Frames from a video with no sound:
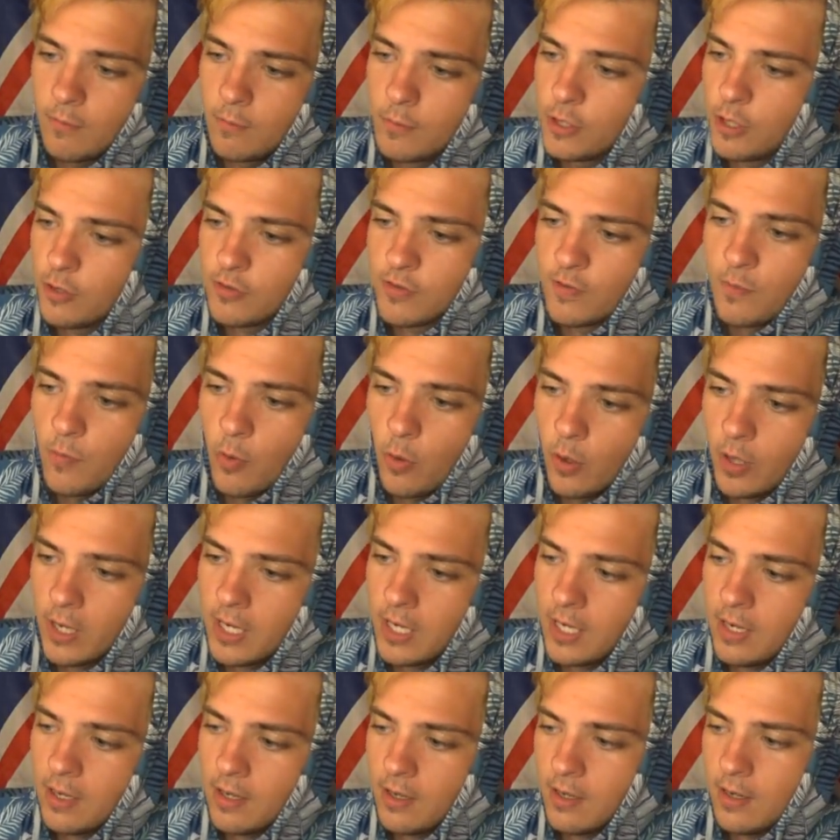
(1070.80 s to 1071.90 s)
From Joseph
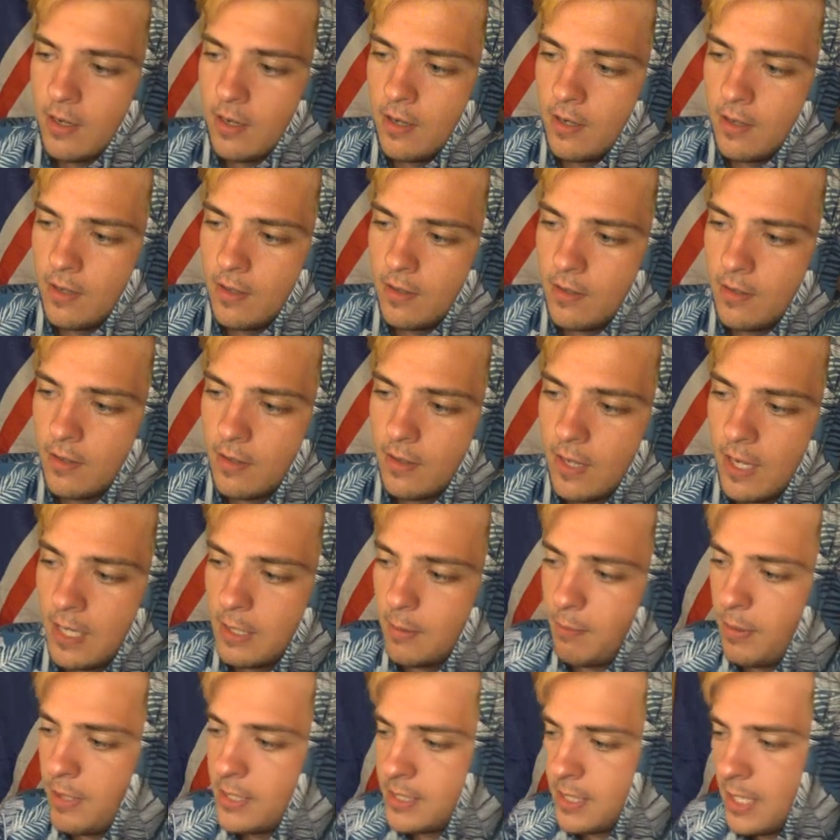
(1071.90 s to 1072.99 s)
Morgan, guy
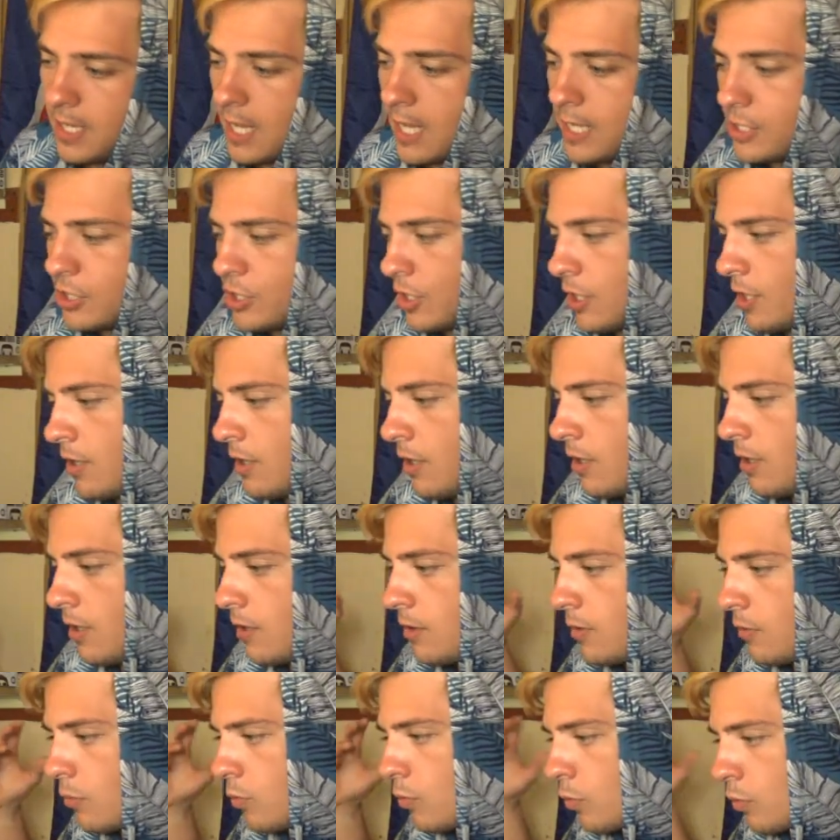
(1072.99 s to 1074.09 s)
that plays Elijah,
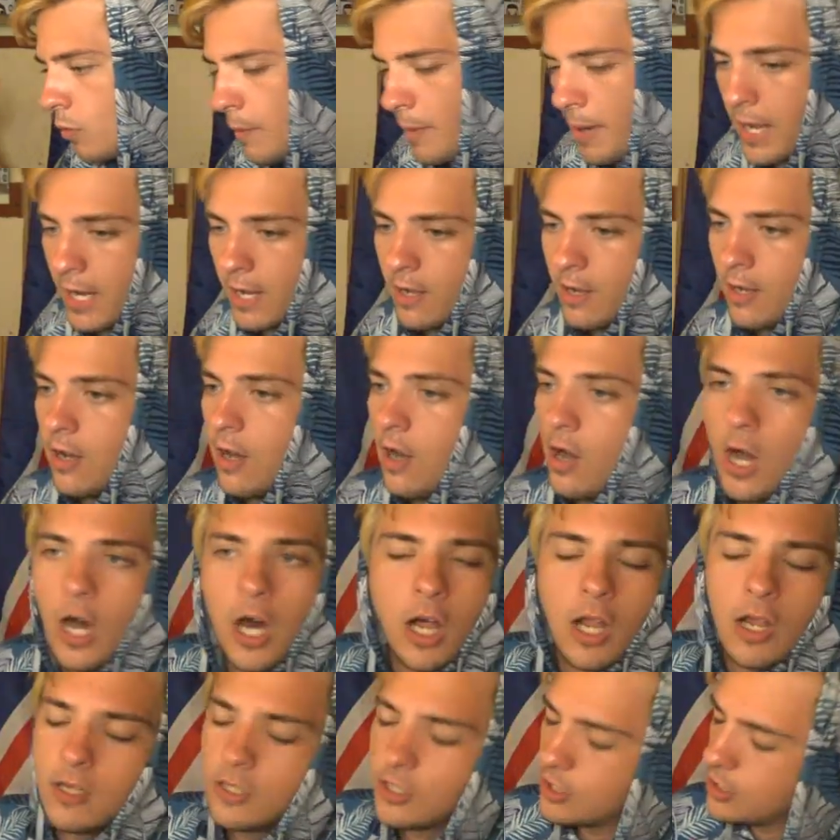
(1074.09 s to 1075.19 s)
Rebecca,
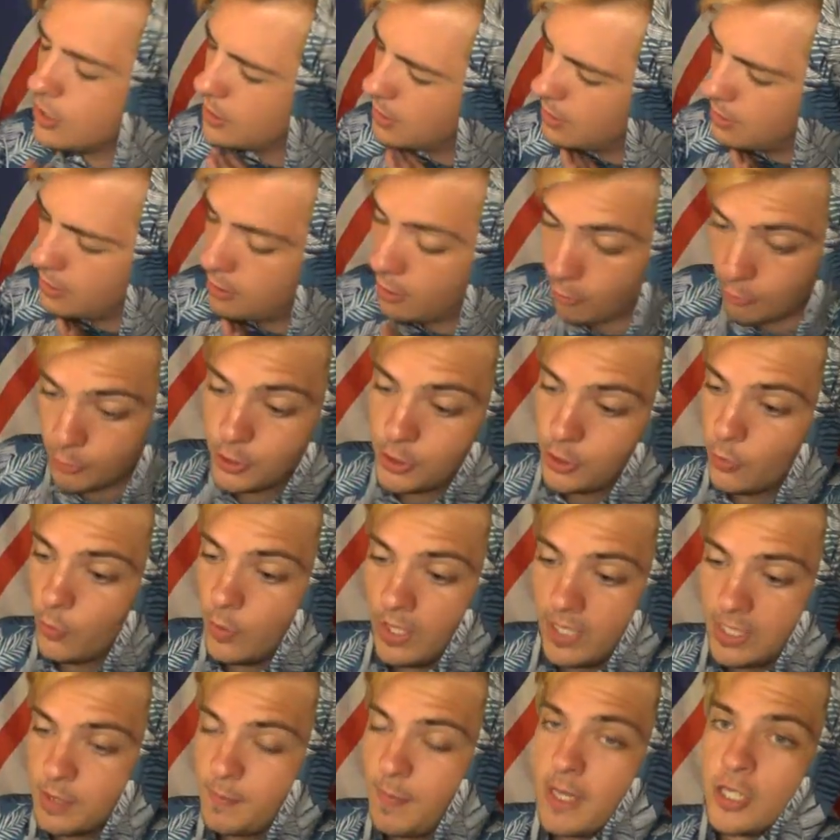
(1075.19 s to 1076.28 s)
just those
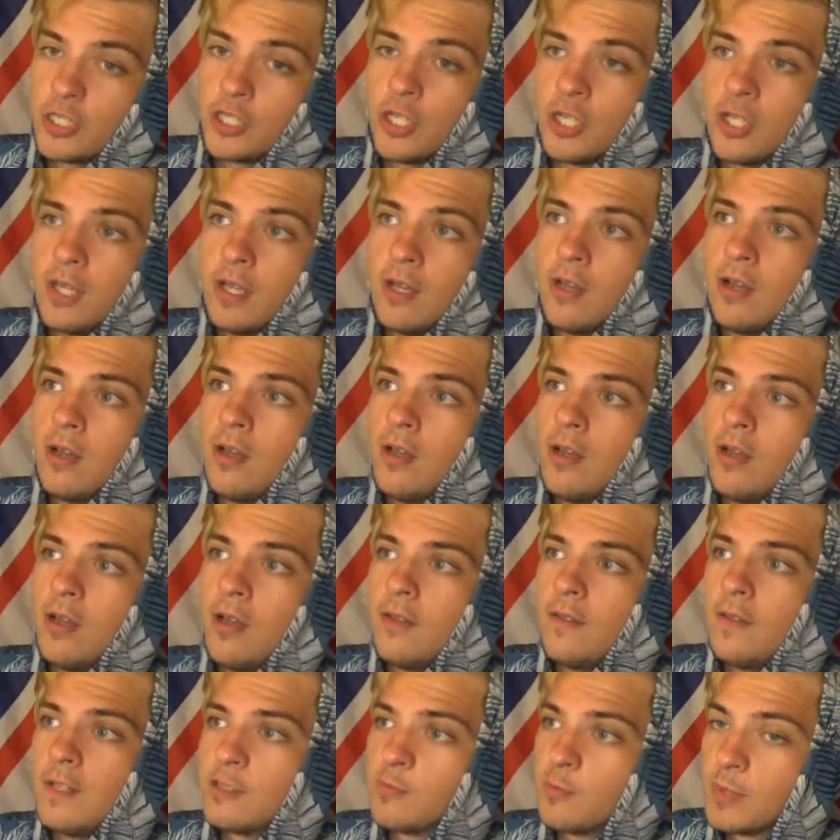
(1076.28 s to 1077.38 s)
three especially.
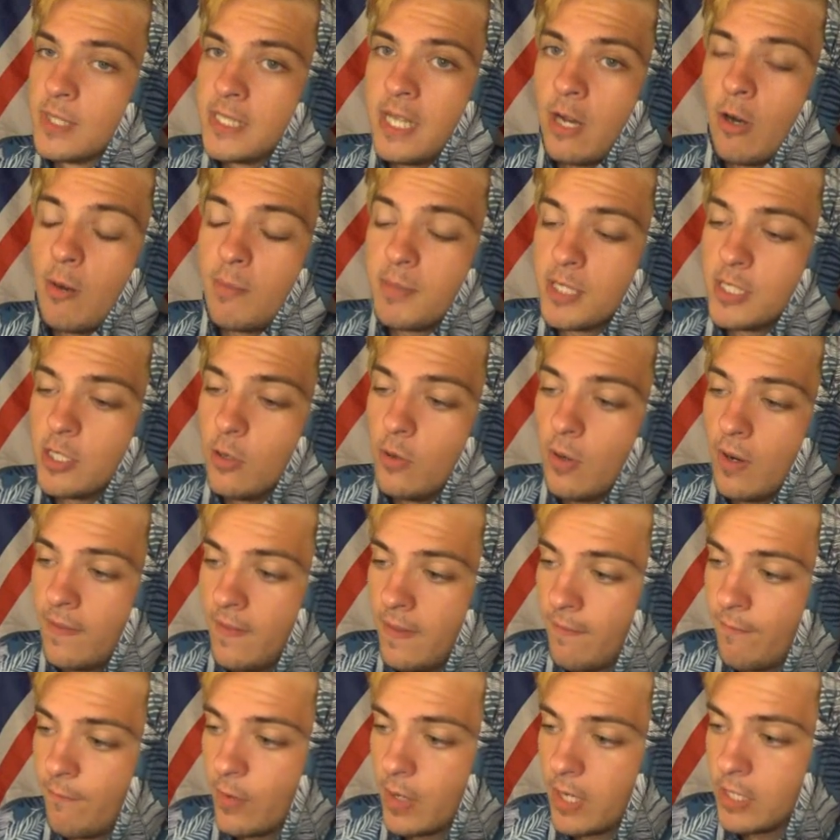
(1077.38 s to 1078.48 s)
This was their episode, and
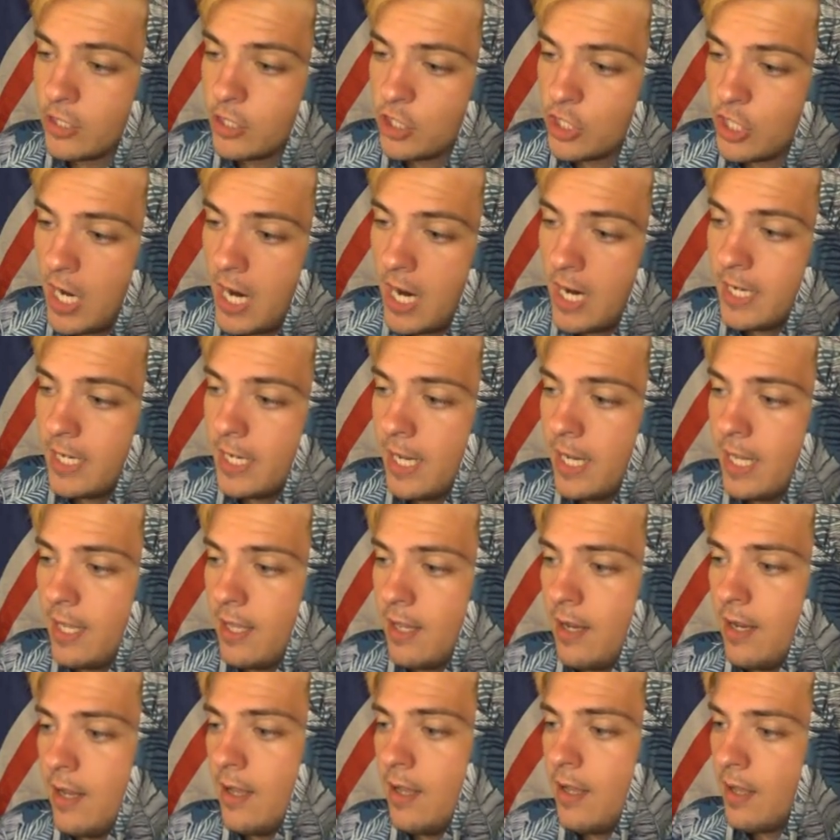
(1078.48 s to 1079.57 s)
they freaking shined in it.
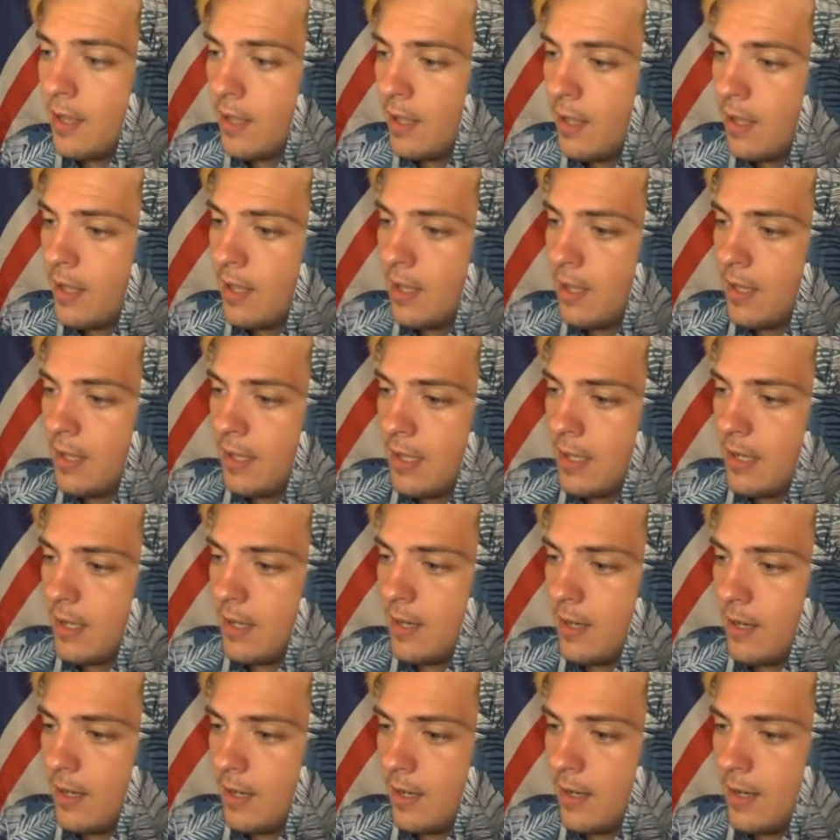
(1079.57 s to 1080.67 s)

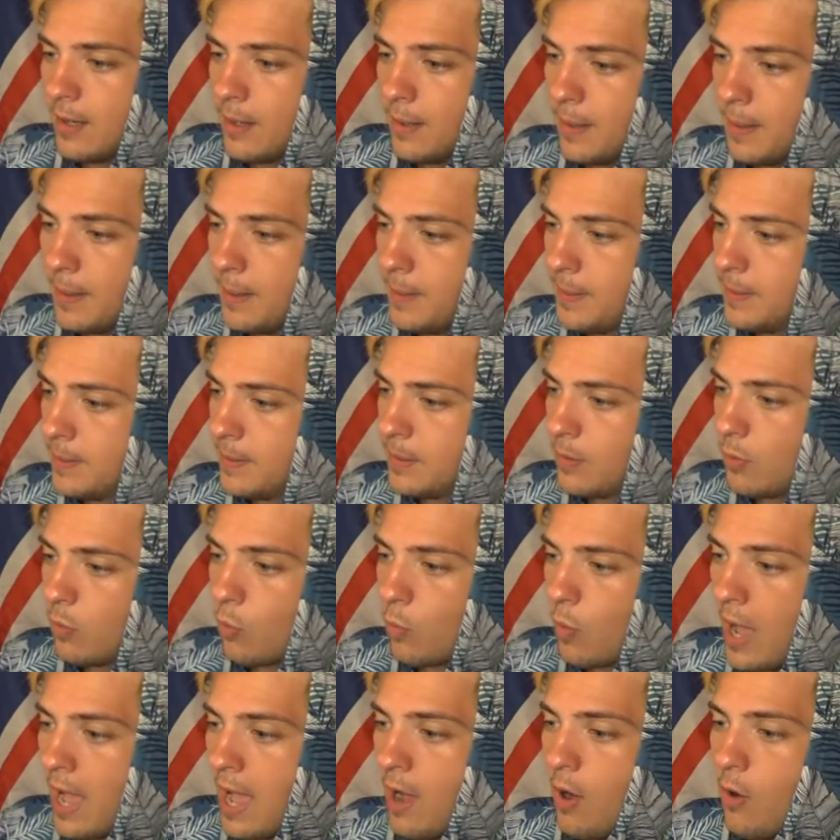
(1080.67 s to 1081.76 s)

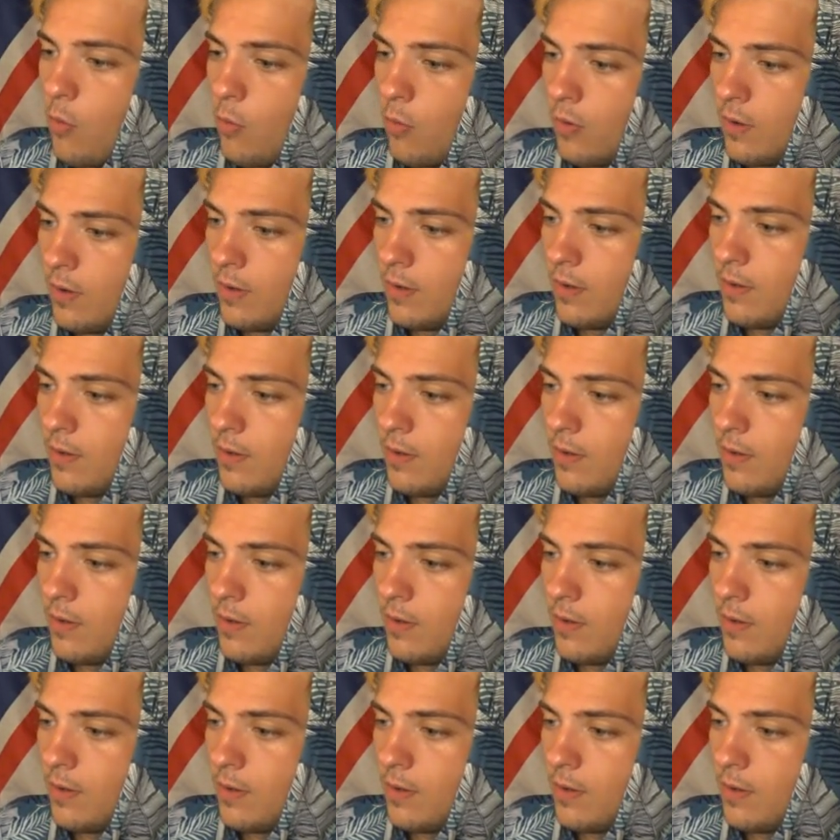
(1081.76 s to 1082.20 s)
Wow.